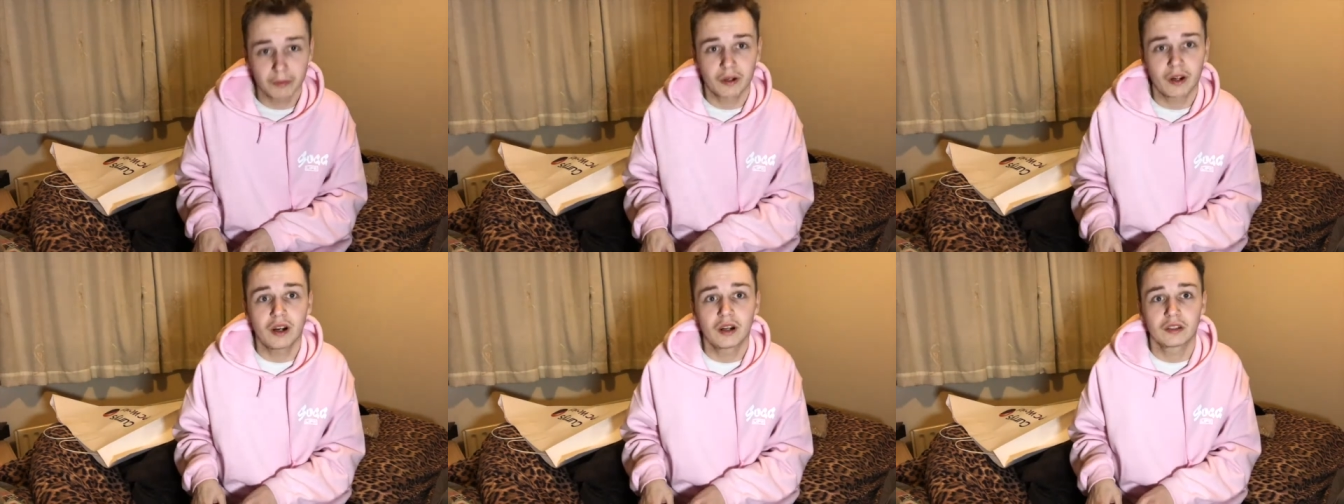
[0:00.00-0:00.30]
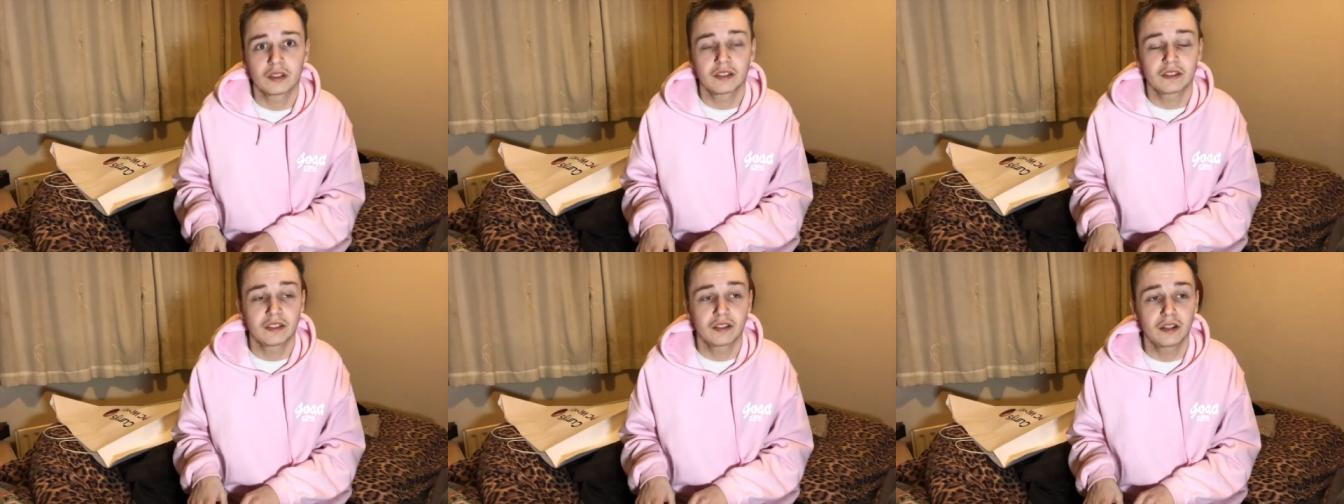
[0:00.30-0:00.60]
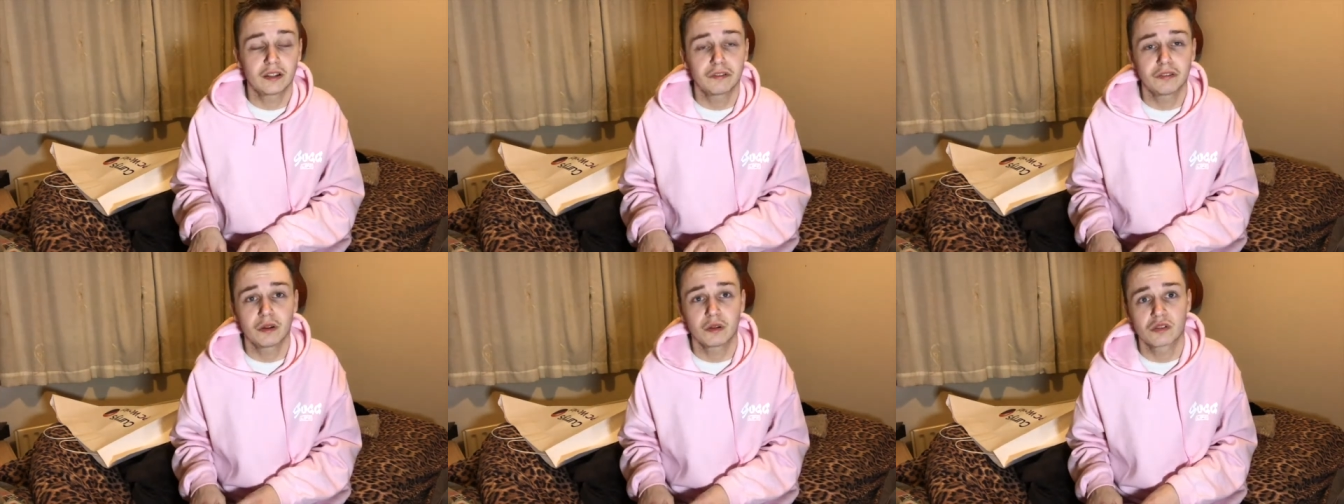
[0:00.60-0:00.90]
me wrong, like, the
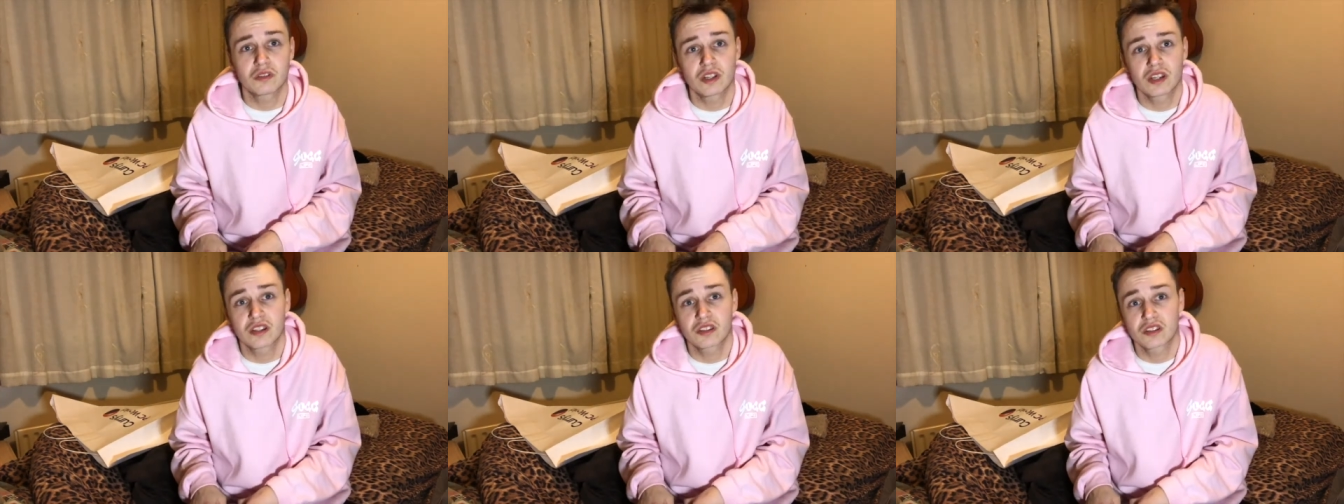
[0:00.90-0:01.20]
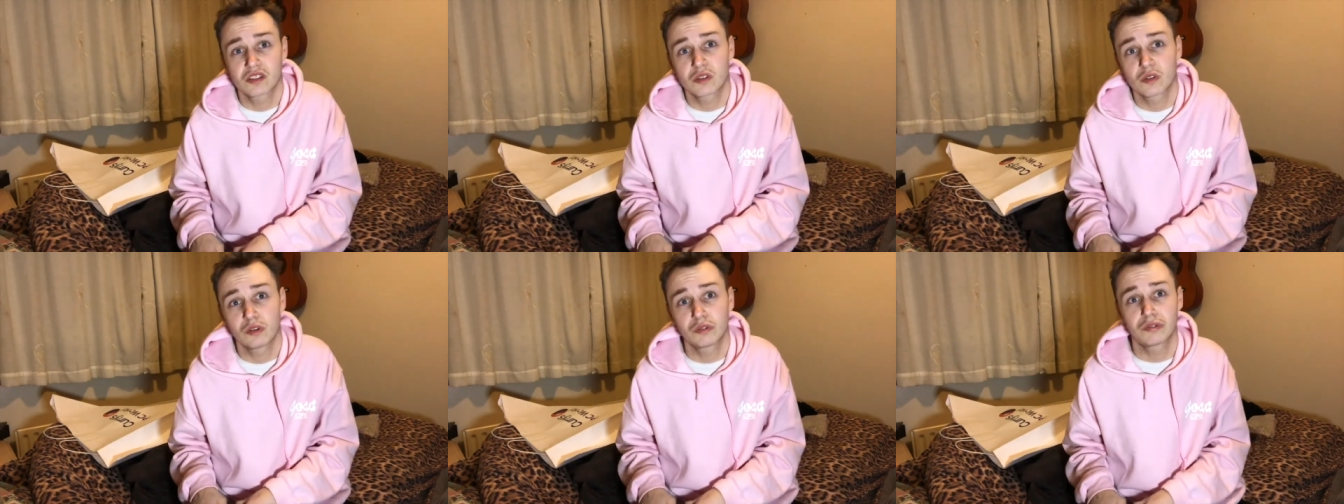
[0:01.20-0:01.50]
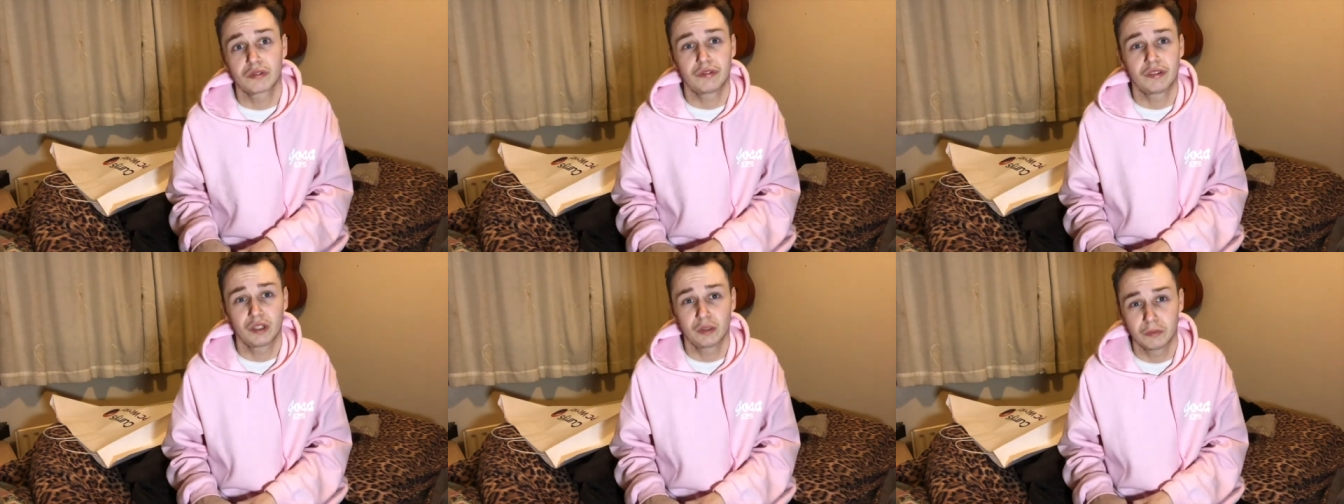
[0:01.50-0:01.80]
iPhone 6 is good
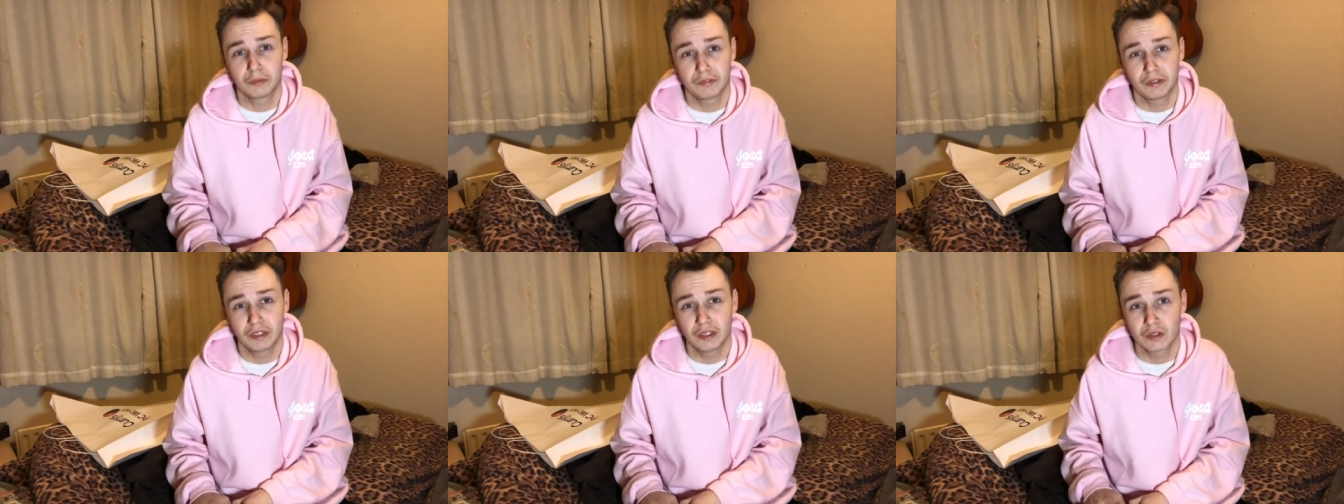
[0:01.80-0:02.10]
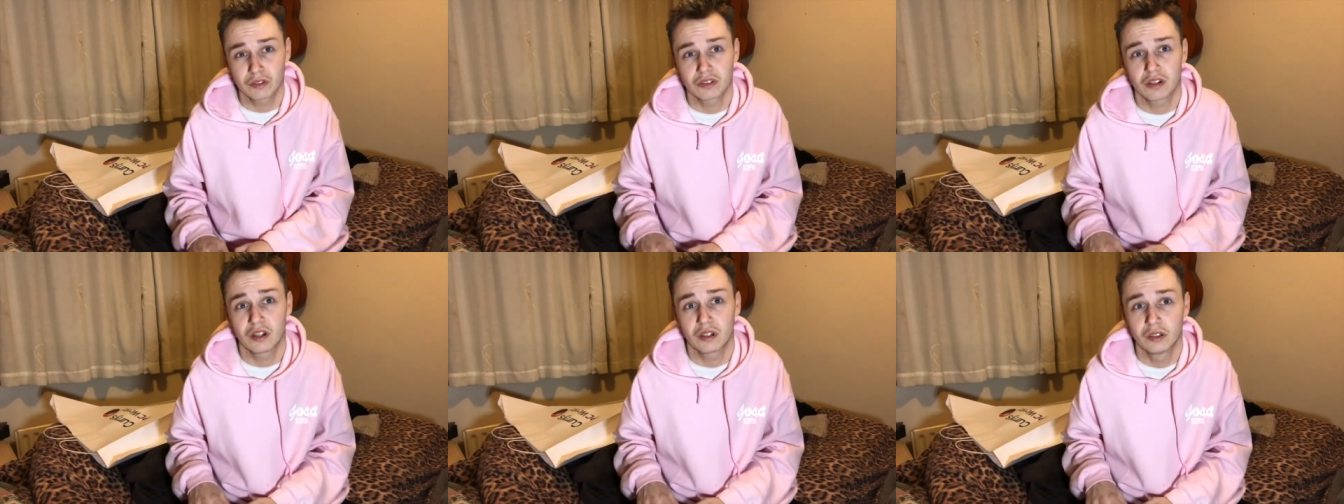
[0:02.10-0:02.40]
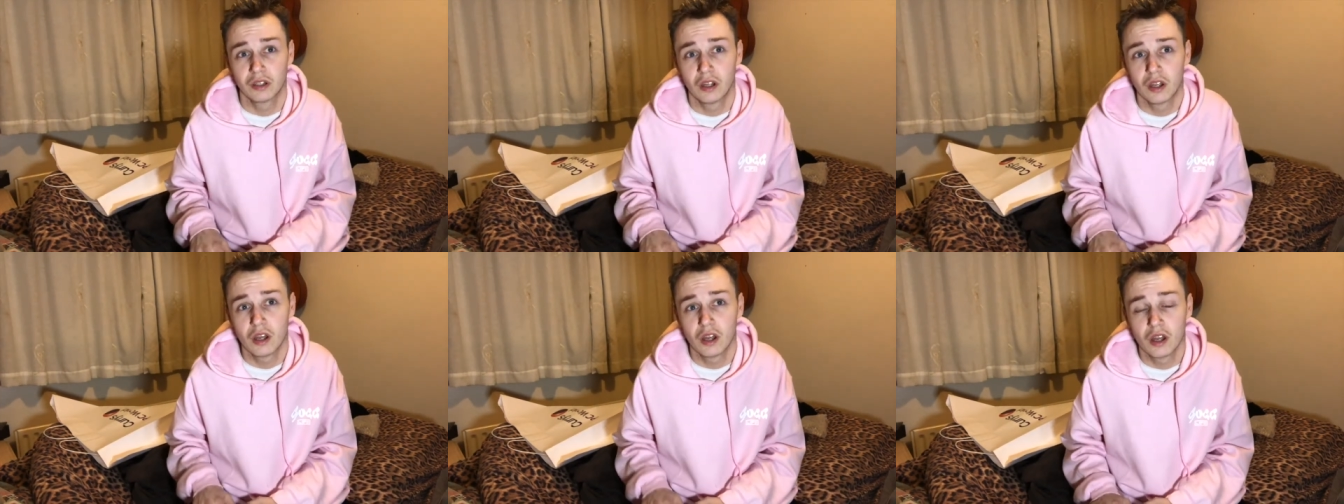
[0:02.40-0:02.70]
for filming videos on,